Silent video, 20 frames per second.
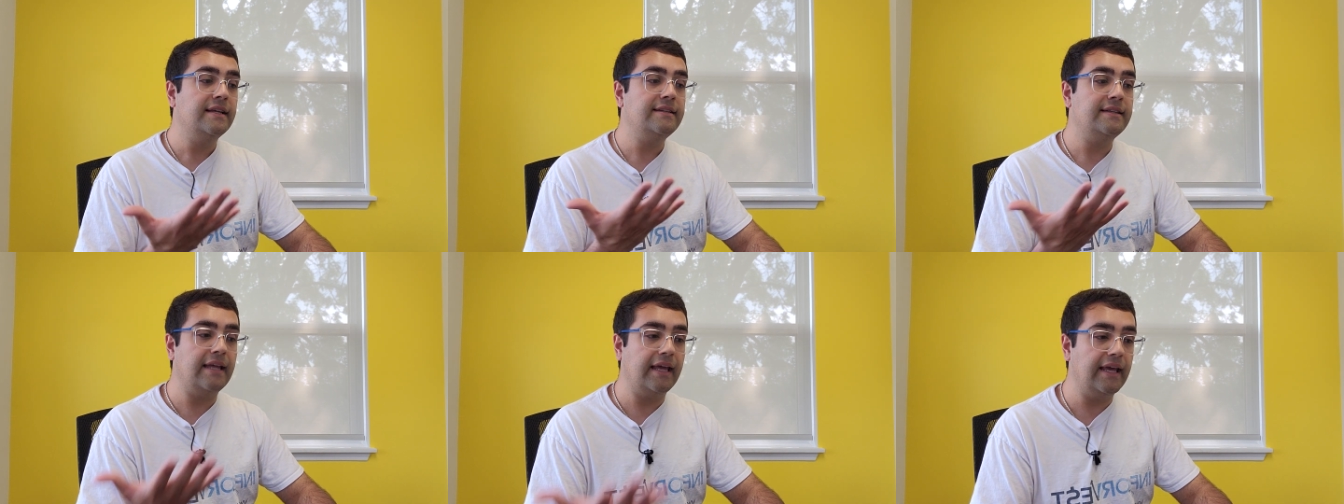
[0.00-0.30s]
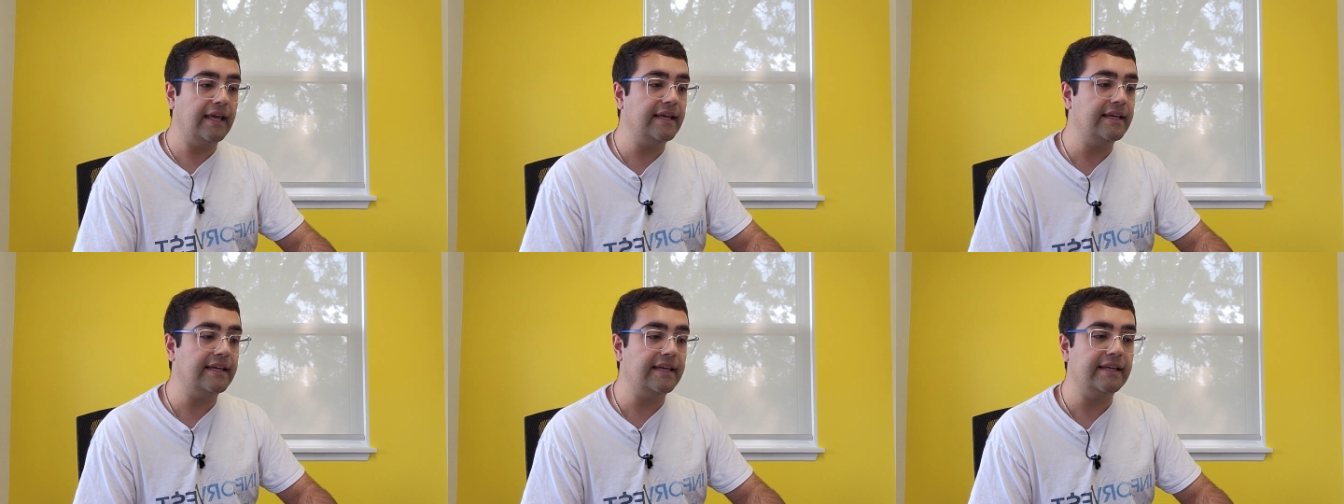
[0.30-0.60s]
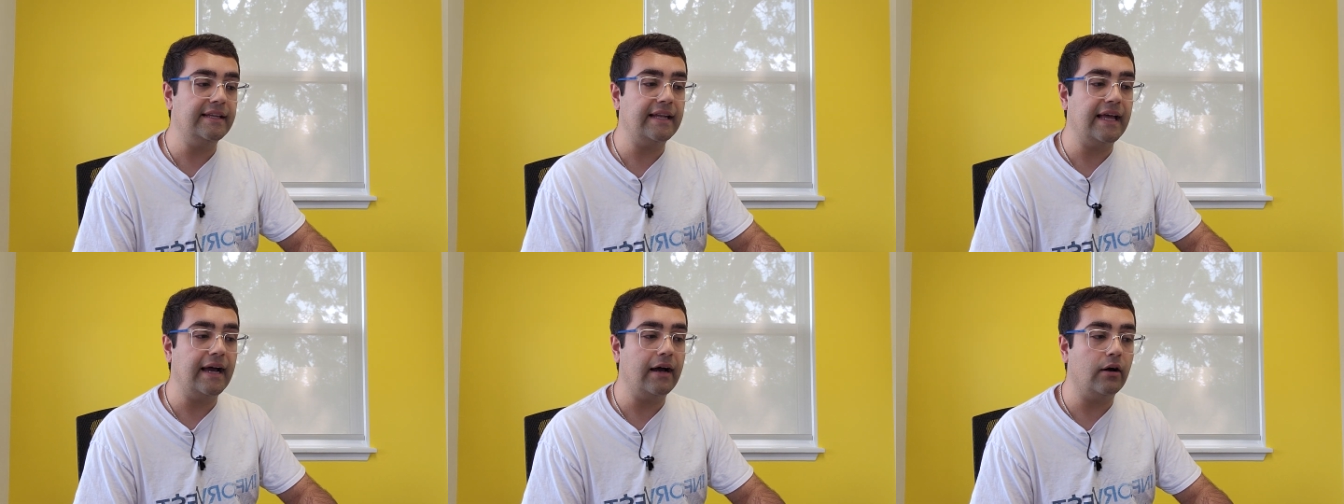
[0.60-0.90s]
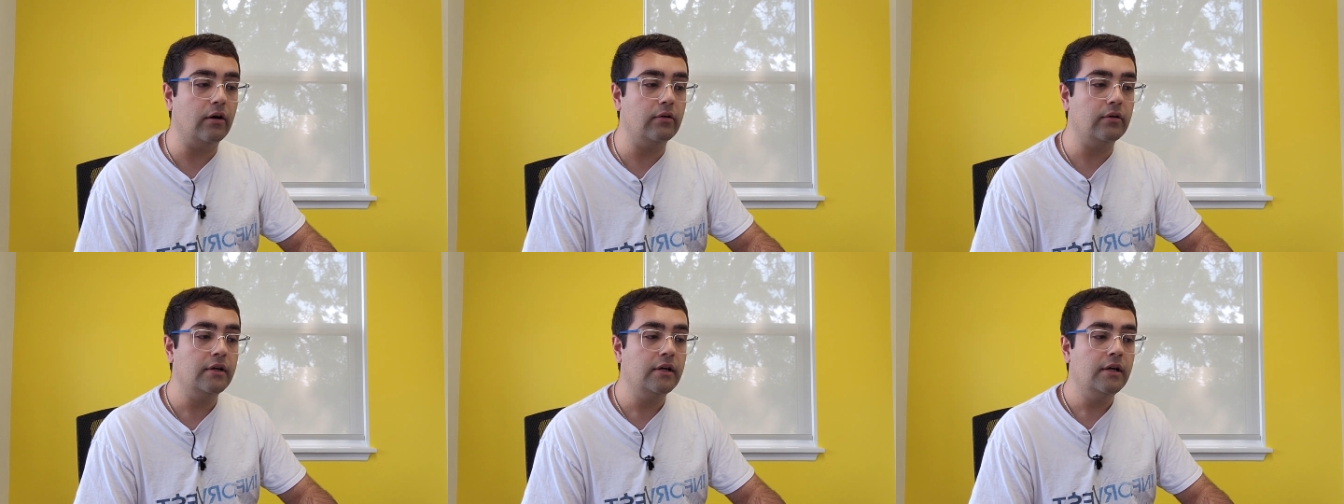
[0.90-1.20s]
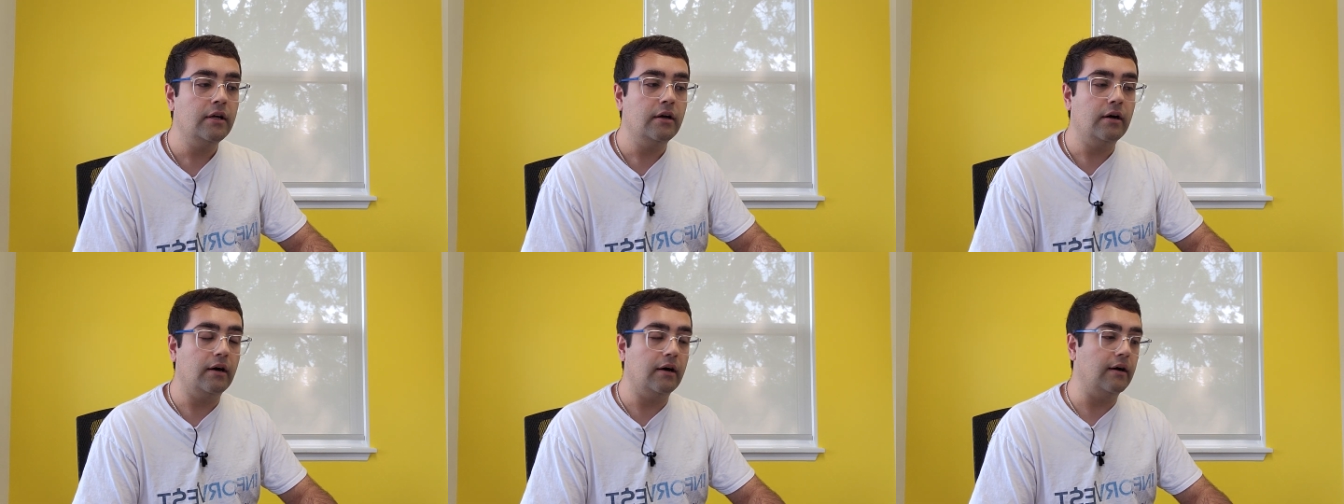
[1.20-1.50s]
taking out
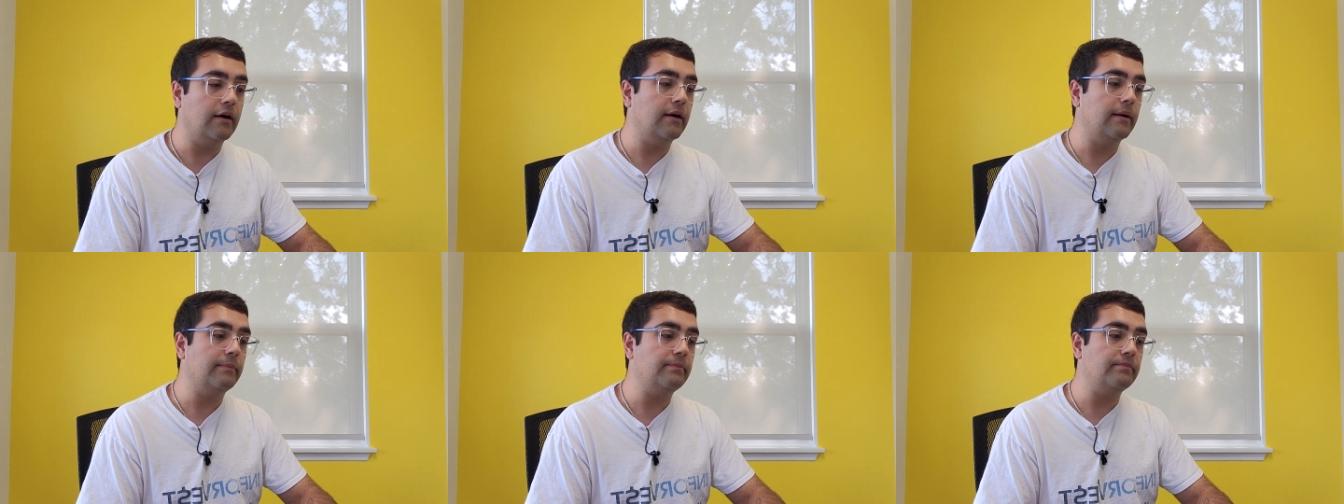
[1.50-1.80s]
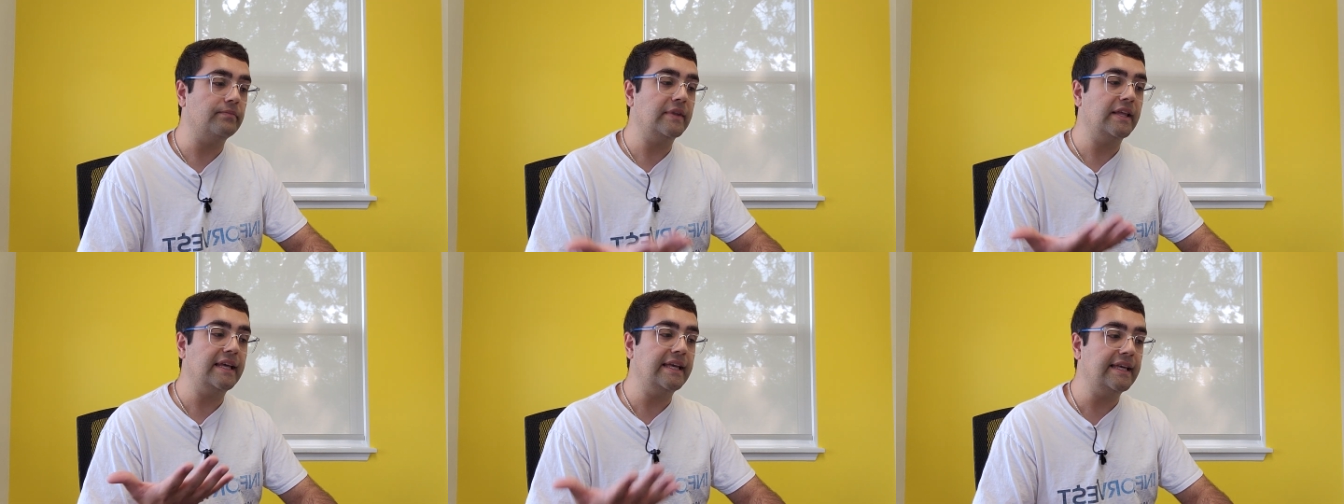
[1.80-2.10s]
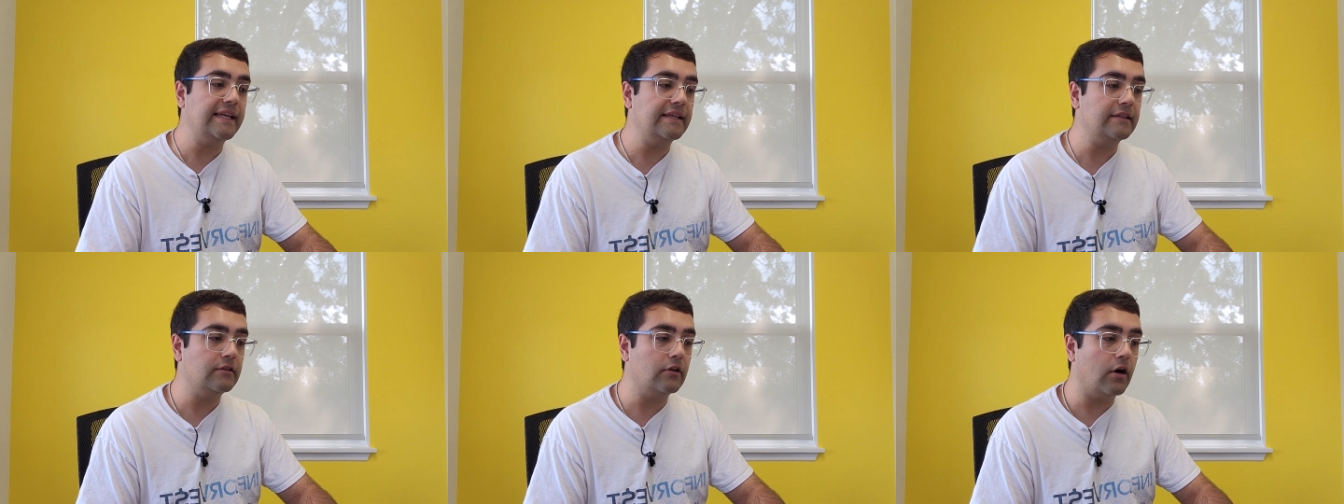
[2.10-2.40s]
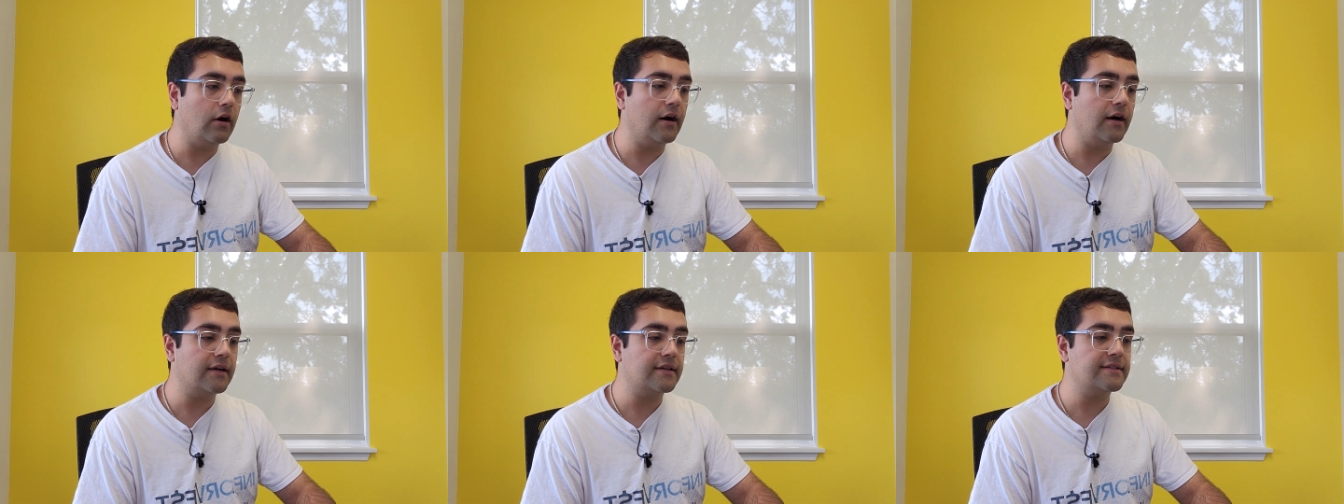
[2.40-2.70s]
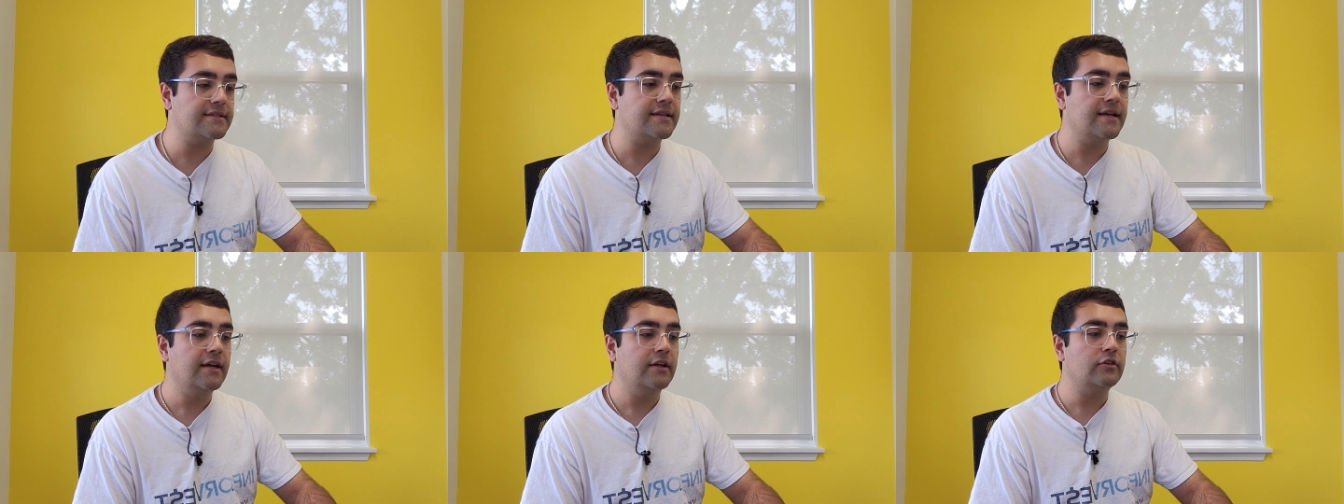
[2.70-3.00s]
um,
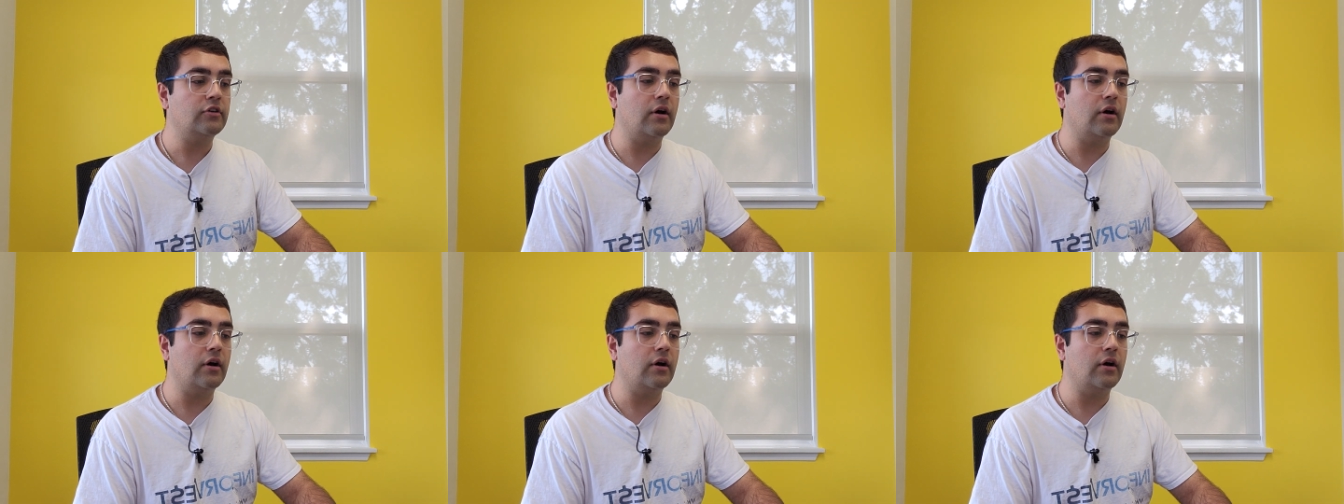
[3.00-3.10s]
HELOCs,